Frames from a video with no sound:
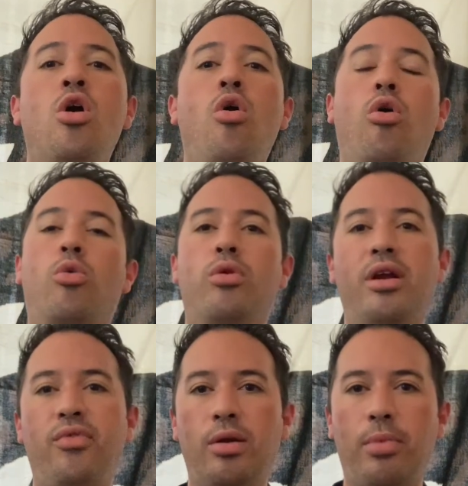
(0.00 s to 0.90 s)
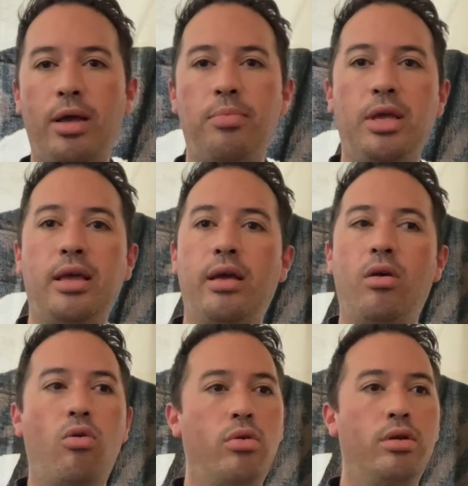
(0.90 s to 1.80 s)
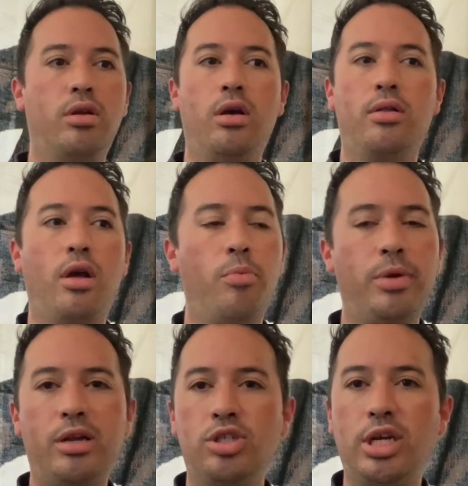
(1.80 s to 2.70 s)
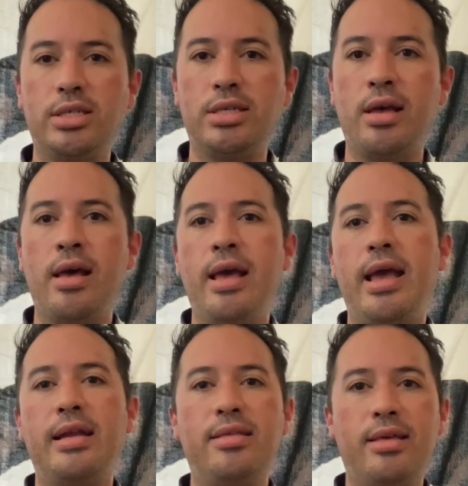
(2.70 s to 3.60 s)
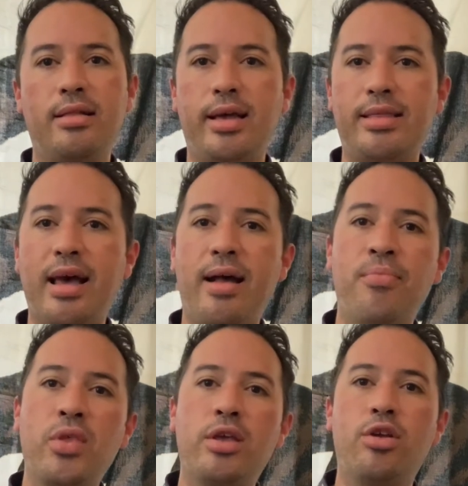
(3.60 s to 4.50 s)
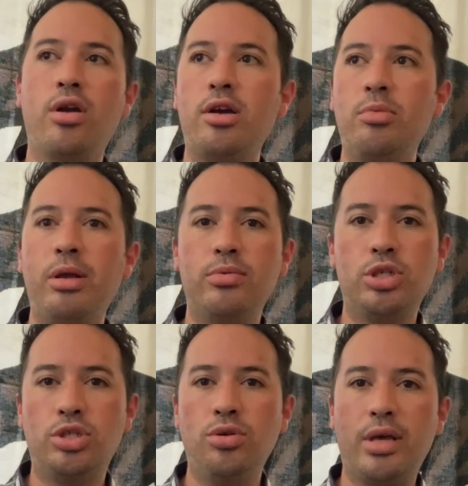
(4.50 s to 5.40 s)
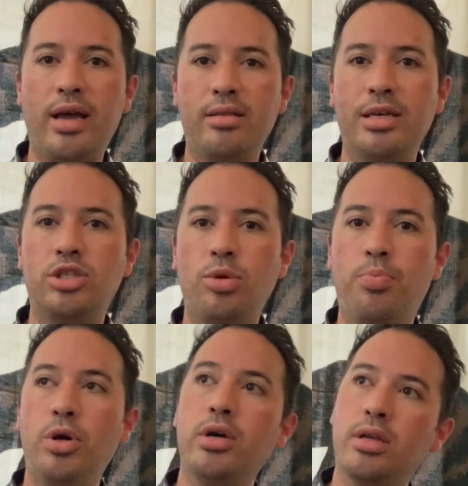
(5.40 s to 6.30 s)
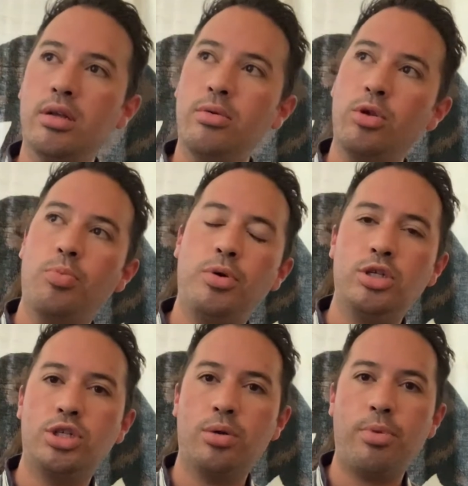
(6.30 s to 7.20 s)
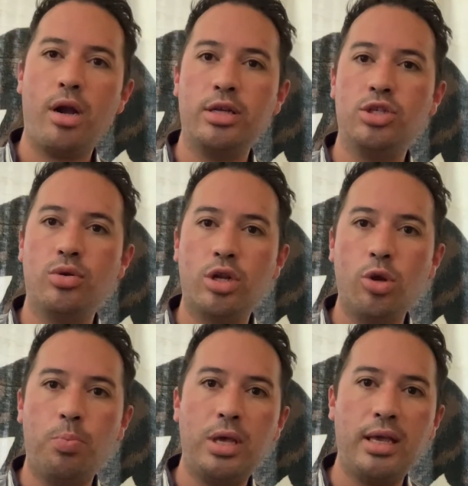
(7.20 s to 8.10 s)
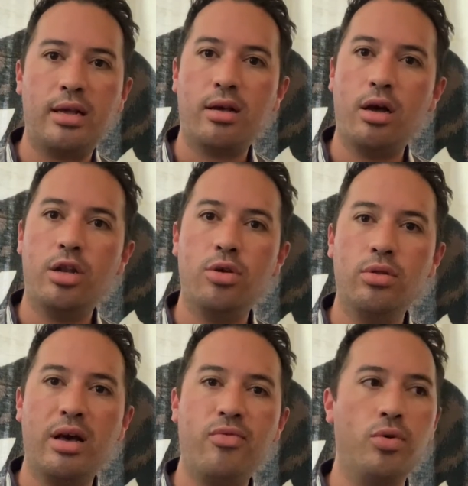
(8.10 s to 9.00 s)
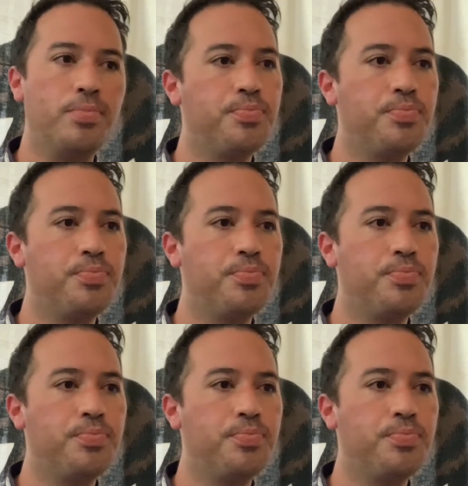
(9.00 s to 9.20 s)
or whatever it might be, or a bigger chest, anything like that, you're not going to be able to do that unless you push your body to a new peak, a new level.